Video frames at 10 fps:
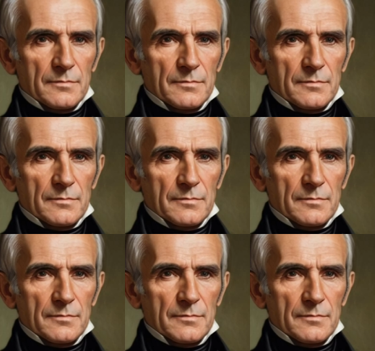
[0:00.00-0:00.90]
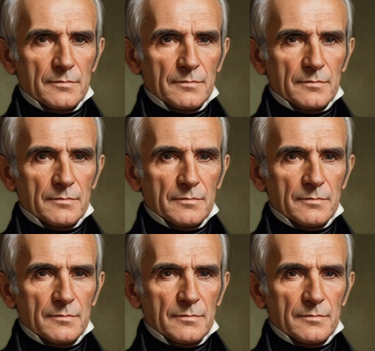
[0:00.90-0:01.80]

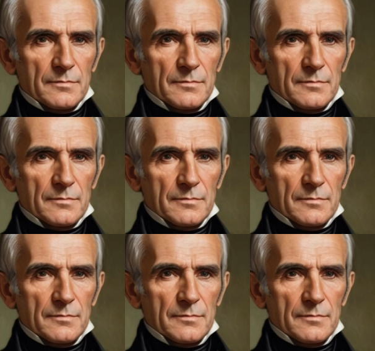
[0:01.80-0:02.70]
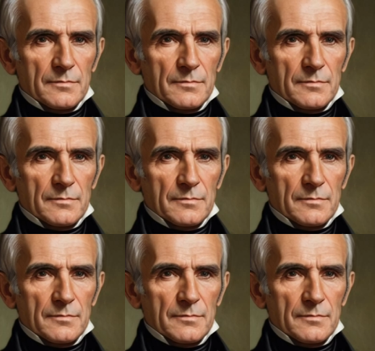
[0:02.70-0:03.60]

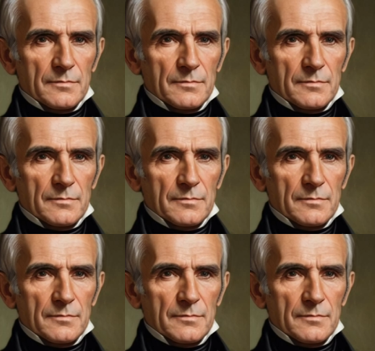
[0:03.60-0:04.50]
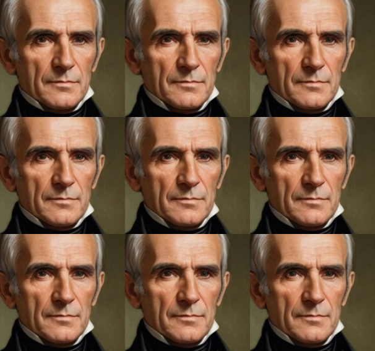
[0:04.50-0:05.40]

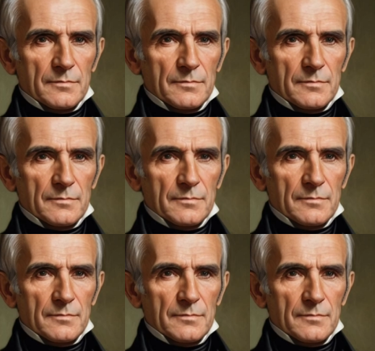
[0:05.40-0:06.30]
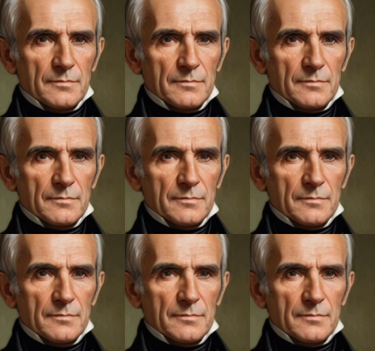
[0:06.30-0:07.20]

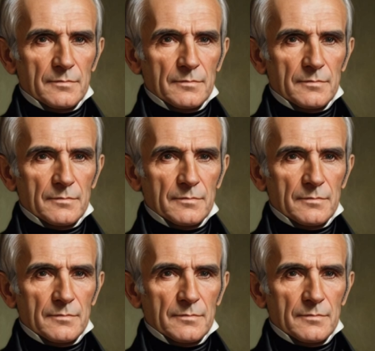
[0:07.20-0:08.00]
This is a still picture; no speech is visible.